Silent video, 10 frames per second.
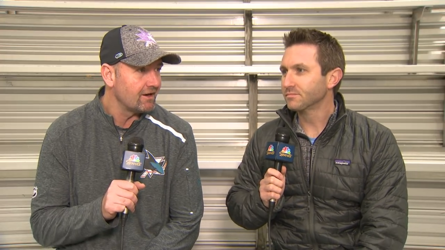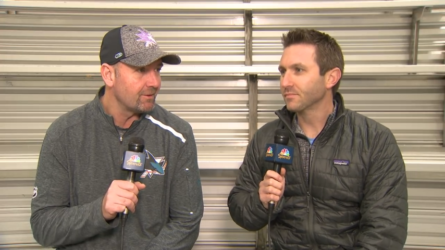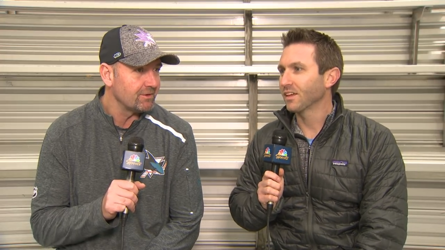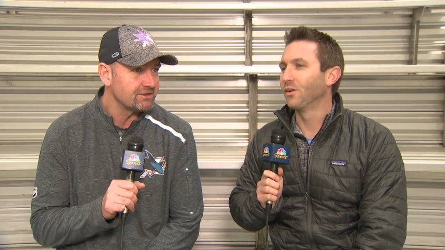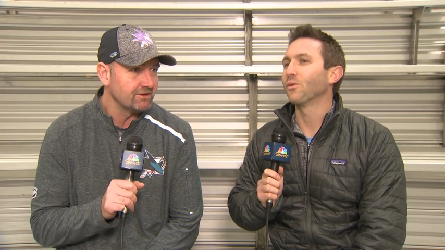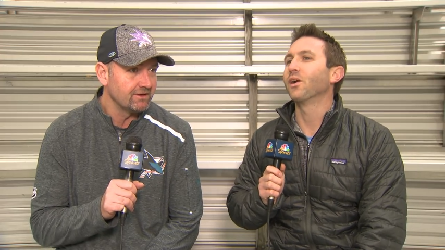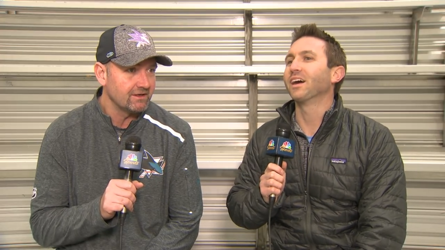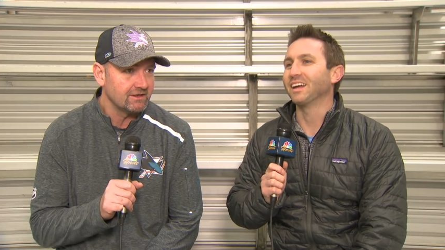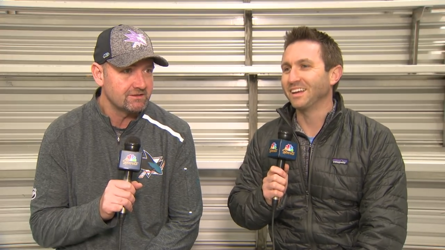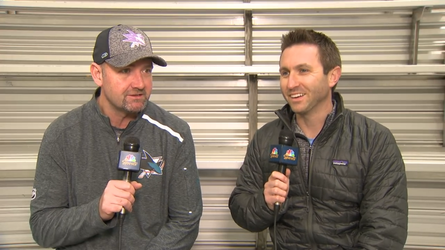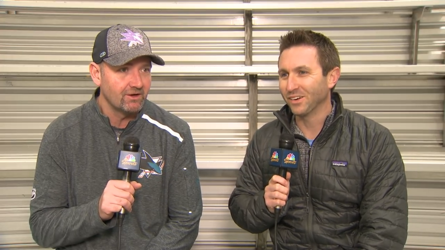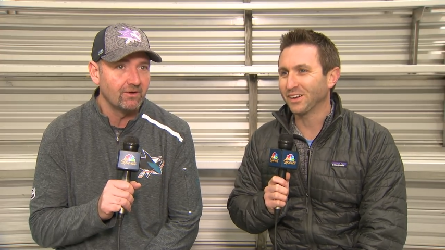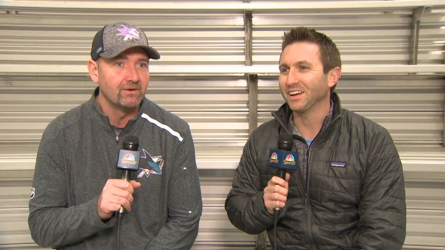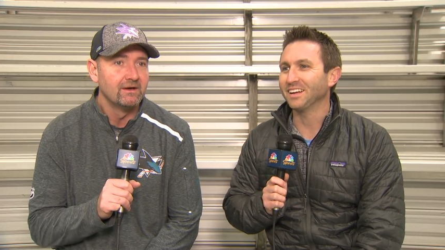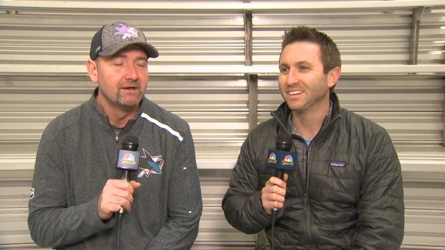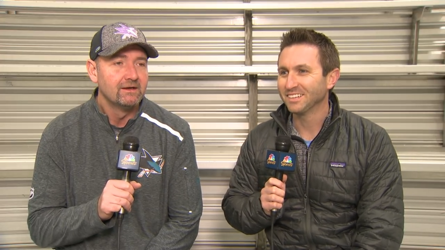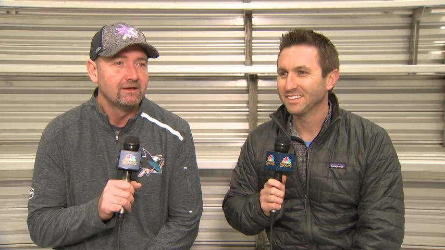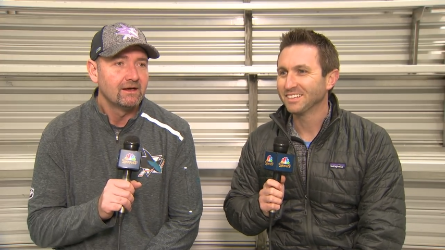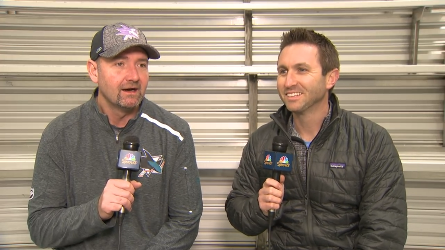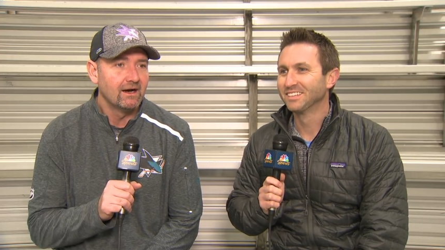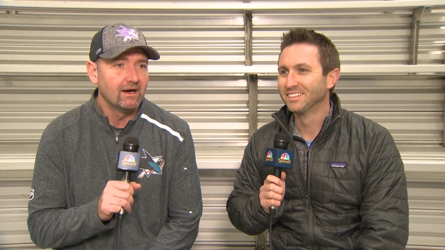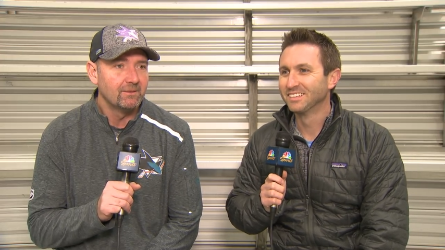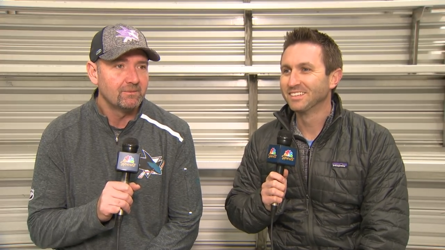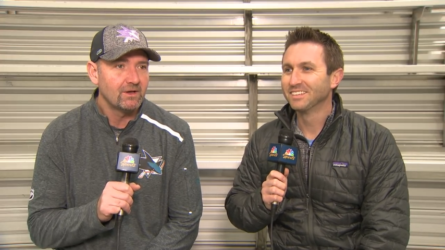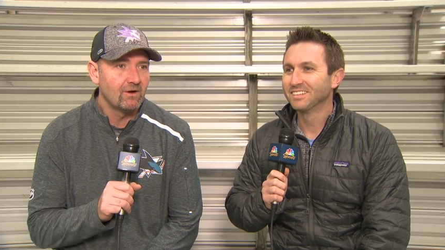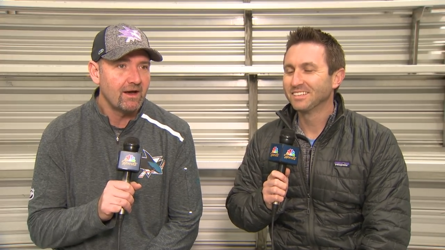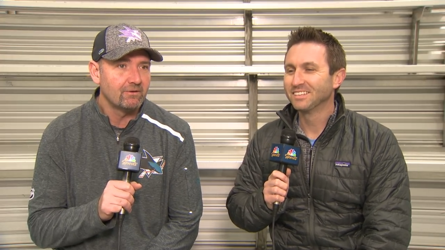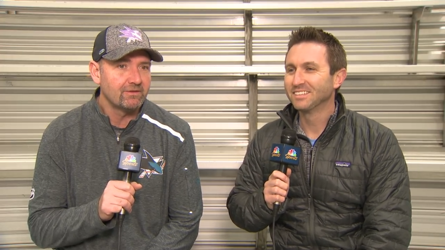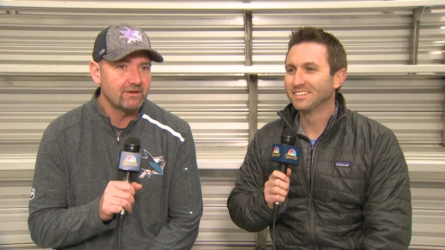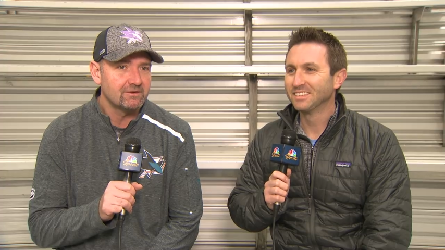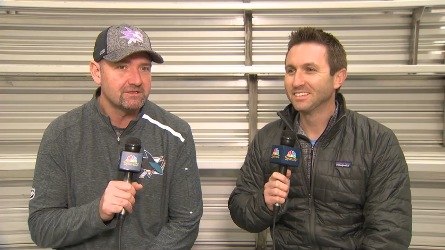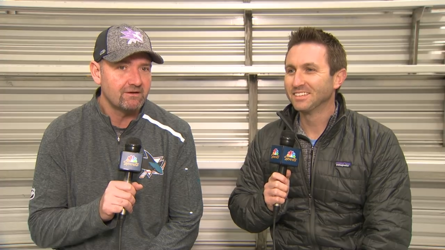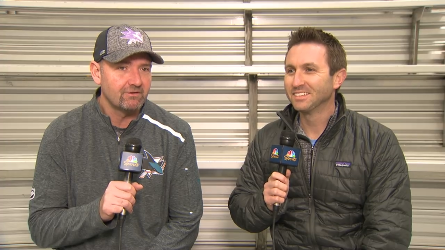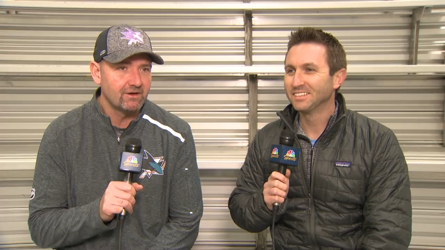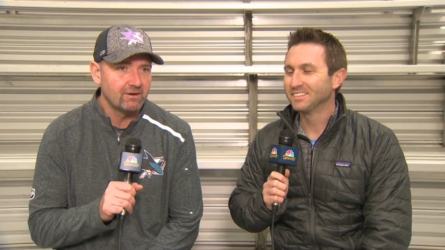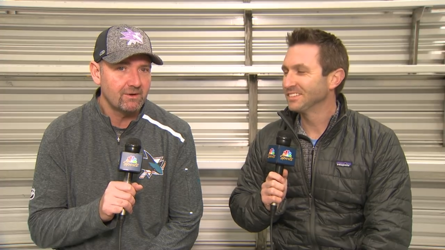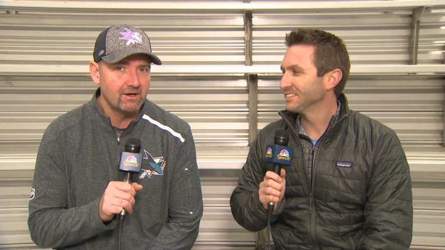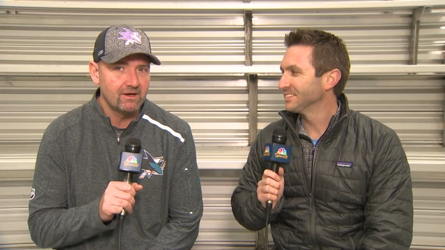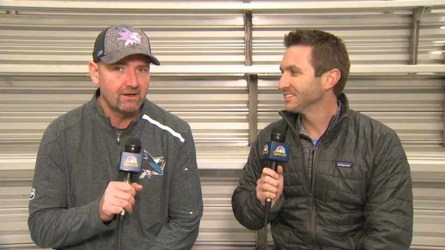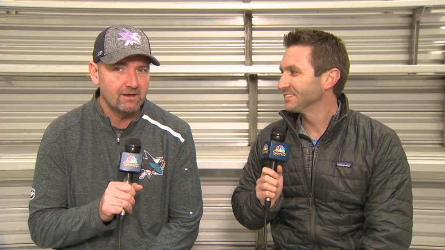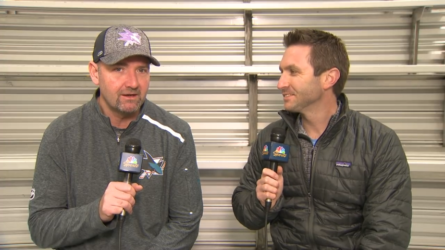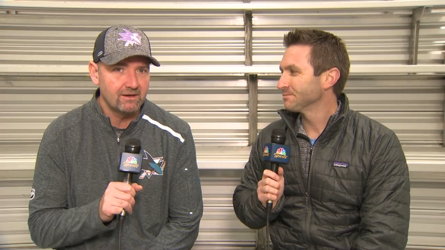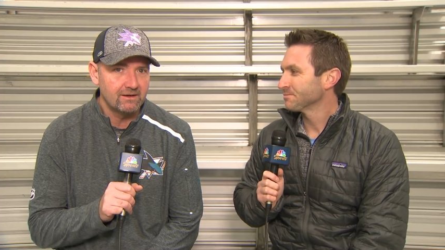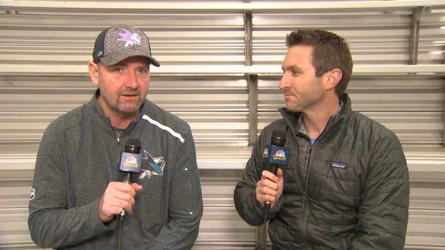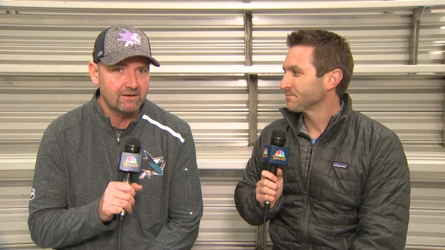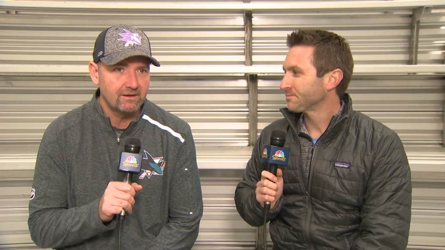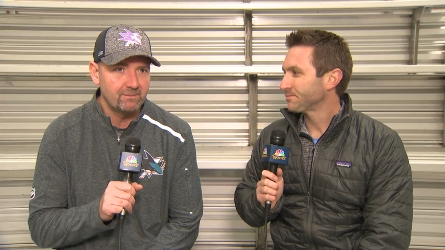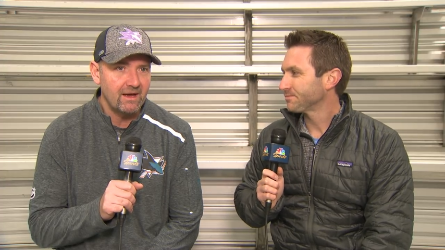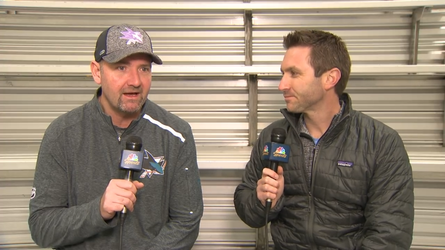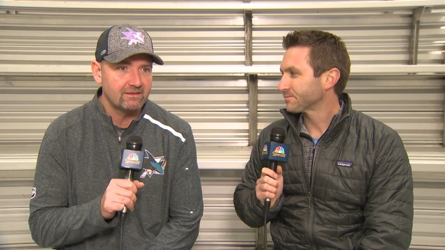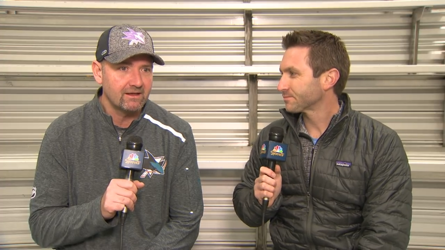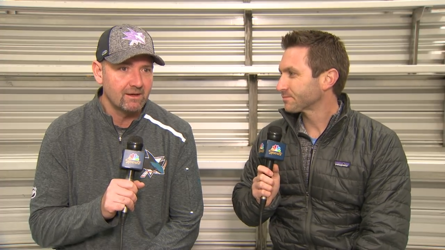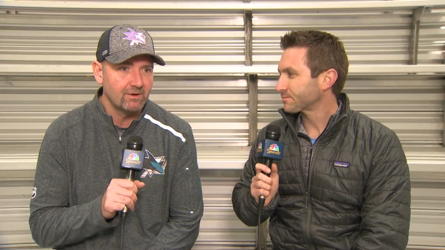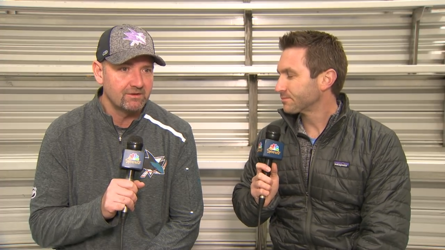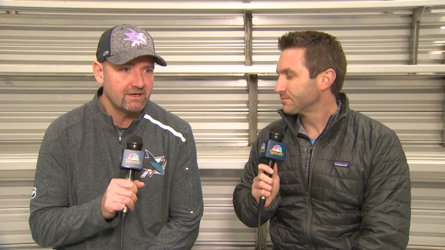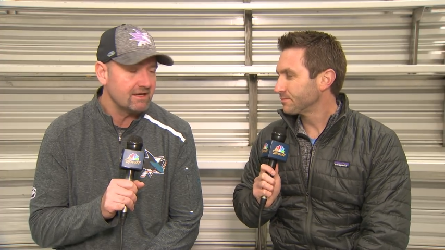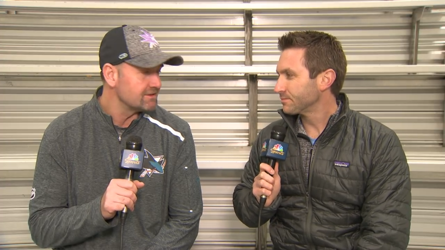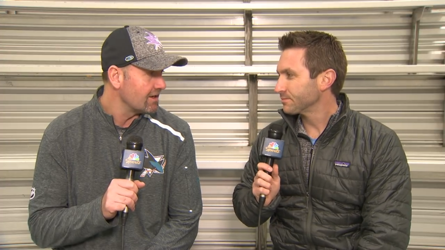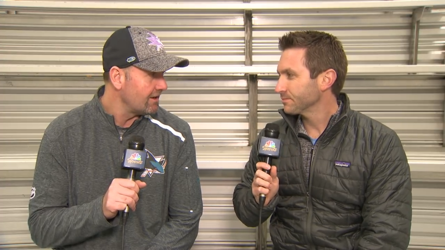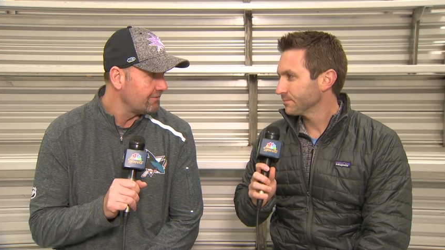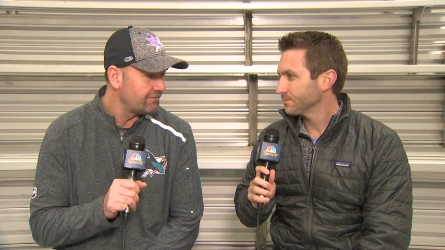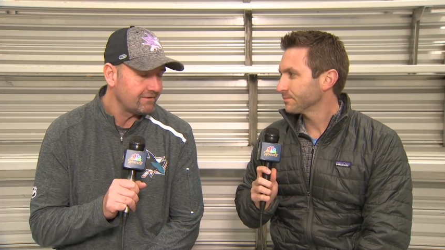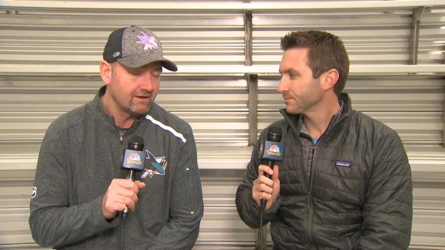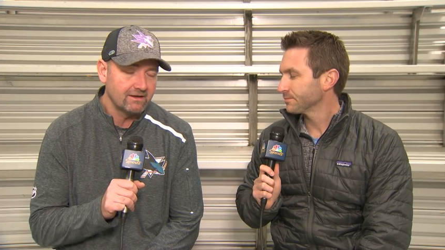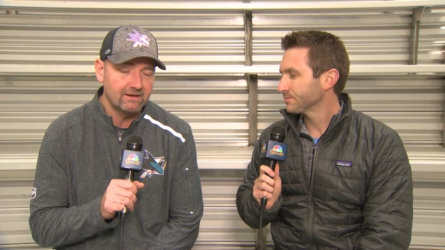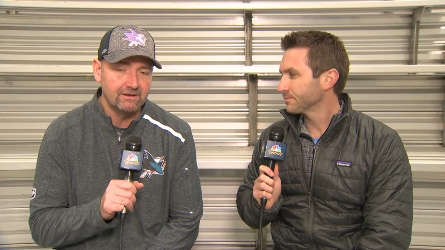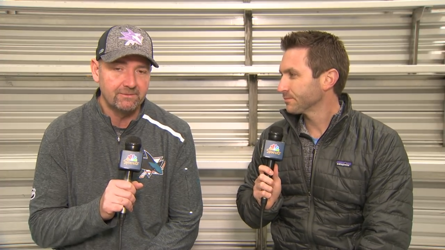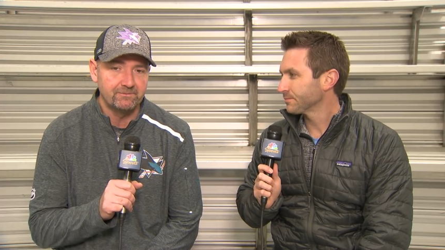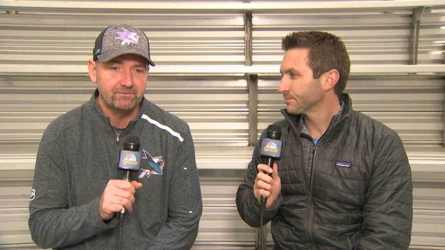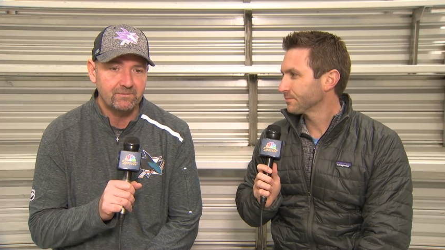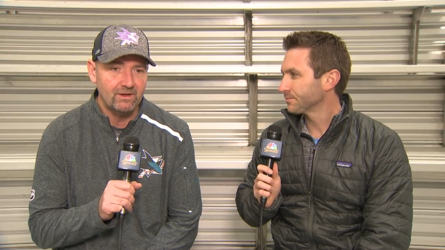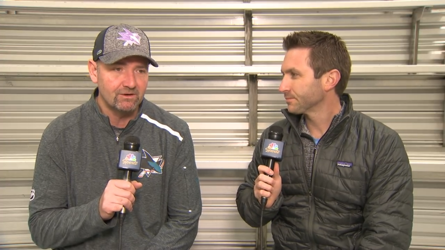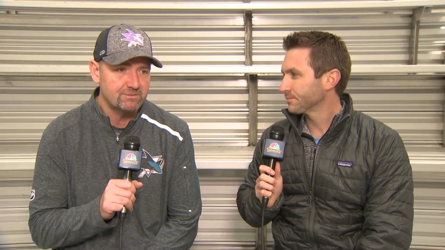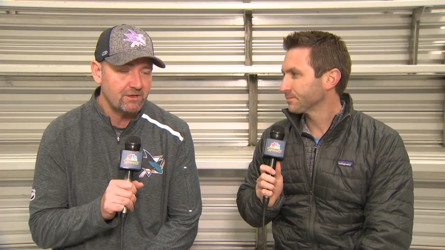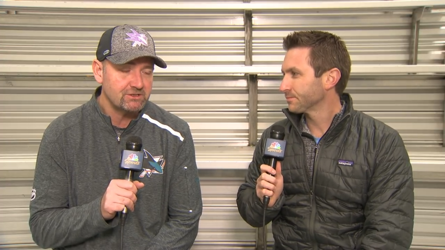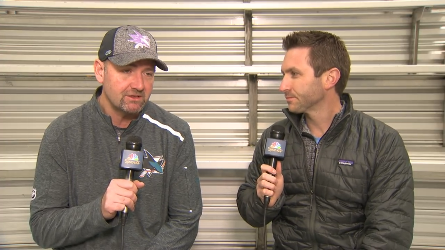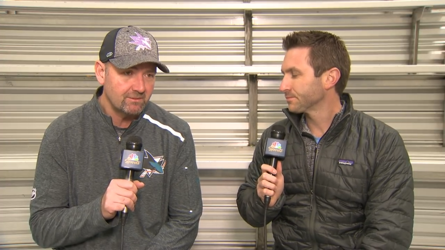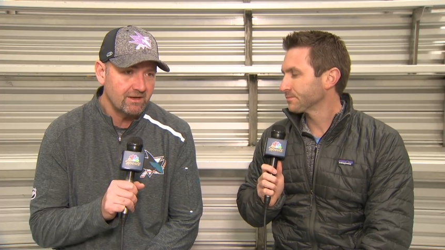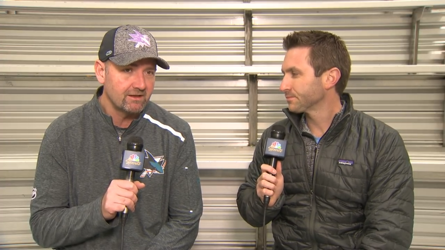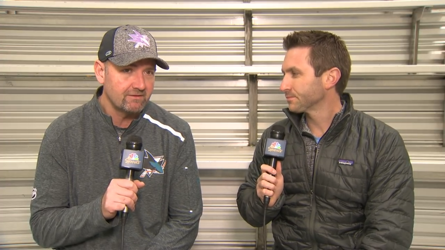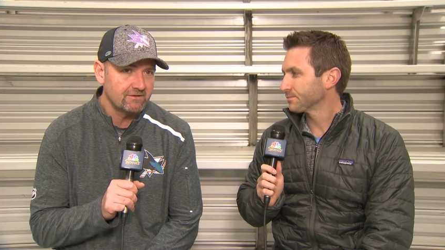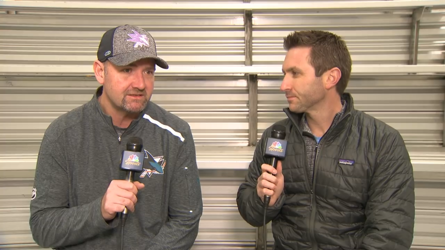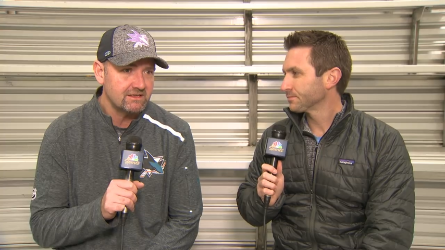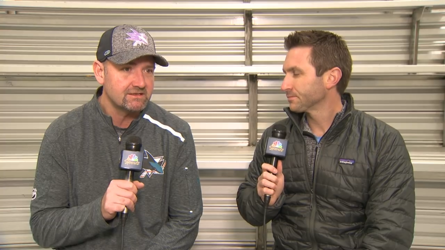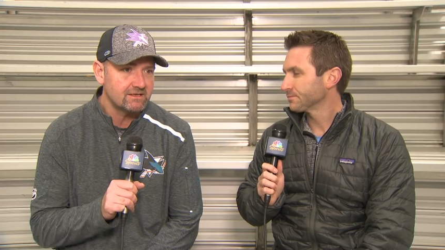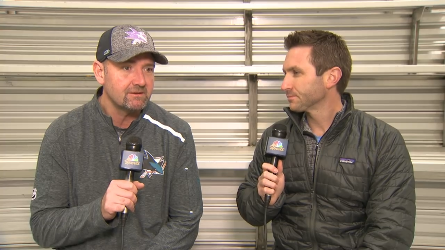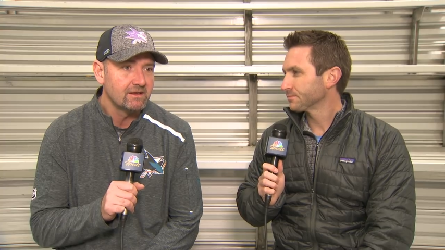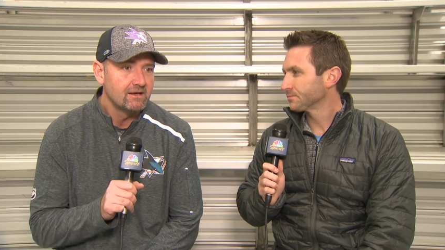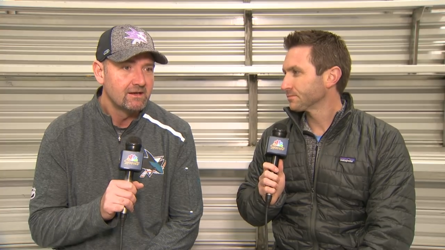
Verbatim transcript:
Speaker 1: opportunity. Right. So, okay. You know, I don't think there's ever a bad thing about days off, you know, especially in the middle of the season.